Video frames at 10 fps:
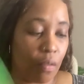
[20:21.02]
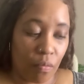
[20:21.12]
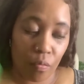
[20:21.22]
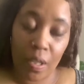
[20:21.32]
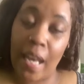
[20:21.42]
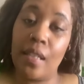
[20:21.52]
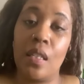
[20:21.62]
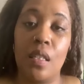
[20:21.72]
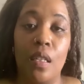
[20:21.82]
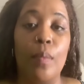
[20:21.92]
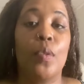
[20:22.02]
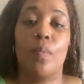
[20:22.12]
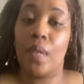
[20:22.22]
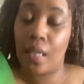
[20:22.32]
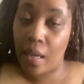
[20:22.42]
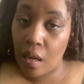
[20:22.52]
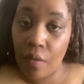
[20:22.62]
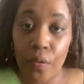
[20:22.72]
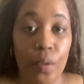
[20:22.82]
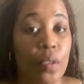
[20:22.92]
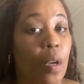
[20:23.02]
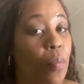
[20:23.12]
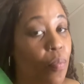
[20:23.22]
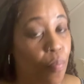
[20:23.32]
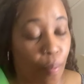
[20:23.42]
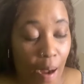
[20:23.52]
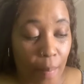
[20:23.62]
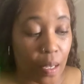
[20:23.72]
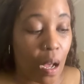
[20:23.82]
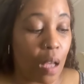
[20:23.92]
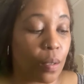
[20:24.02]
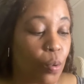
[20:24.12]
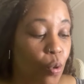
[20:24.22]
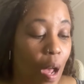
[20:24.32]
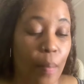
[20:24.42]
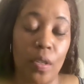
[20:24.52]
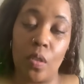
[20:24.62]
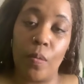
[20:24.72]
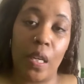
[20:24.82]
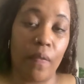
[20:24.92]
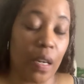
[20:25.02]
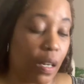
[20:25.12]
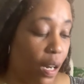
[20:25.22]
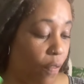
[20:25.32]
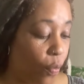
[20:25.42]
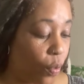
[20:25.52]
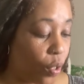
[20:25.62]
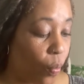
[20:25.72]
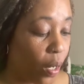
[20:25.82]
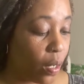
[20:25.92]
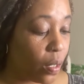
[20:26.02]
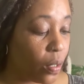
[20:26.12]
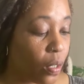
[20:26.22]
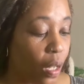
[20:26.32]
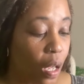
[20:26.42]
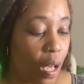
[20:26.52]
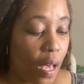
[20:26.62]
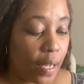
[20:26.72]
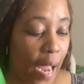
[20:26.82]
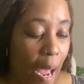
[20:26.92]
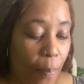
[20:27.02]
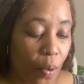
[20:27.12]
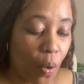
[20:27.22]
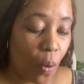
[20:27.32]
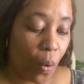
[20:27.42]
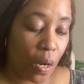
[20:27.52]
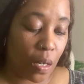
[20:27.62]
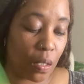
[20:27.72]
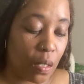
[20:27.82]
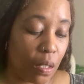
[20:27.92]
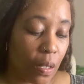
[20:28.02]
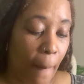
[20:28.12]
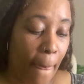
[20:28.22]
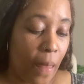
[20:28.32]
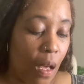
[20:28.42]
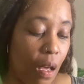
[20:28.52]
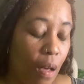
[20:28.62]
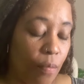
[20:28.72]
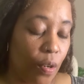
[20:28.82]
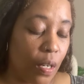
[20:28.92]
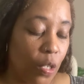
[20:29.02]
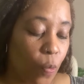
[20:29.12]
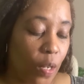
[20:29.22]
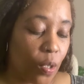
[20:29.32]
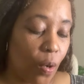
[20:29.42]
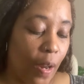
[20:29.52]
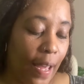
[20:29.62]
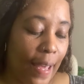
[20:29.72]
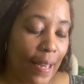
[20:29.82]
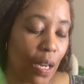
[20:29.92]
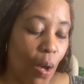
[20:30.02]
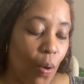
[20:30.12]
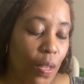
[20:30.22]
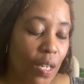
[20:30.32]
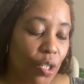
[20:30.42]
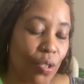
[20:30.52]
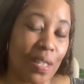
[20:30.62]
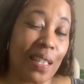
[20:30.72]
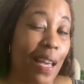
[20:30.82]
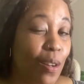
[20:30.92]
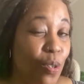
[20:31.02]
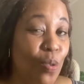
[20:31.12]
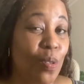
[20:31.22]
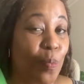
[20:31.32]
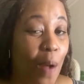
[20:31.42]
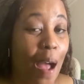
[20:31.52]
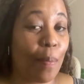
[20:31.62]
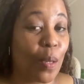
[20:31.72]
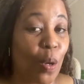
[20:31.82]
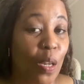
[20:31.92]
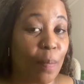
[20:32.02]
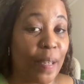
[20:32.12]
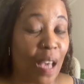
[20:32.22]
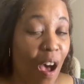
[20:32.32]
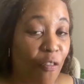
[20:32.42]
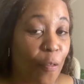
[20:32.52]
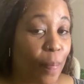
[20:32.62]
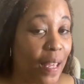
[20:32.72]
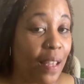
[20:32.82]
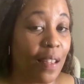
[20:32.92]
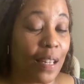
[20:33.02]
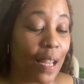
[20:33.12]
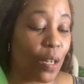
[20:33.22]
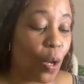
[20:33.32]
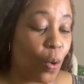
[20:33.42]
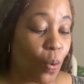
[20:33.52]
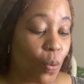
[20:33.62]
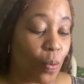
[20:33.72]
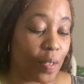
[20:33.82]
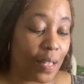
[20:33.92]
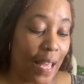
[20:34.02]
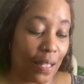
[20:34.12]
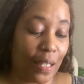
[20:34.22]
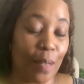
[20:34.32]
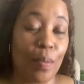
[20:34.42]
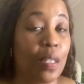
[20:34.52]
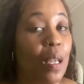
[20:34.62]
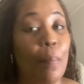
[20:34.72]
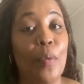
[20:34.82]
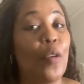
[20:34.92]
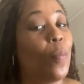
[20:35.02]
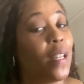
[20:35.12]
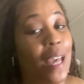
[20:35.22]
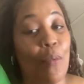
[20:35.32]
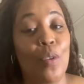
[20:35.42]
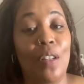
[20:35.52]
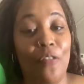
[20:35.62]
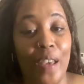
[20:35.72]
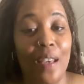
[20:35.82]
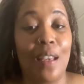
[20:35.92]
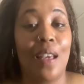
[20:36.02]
relationships. Be careful. It's gonna probably cause some drama. Just be very careful with your words. Capricorns, during this retrograde, know that your schedule is probably going to be off a bit, and I know that seems simple, but that will affect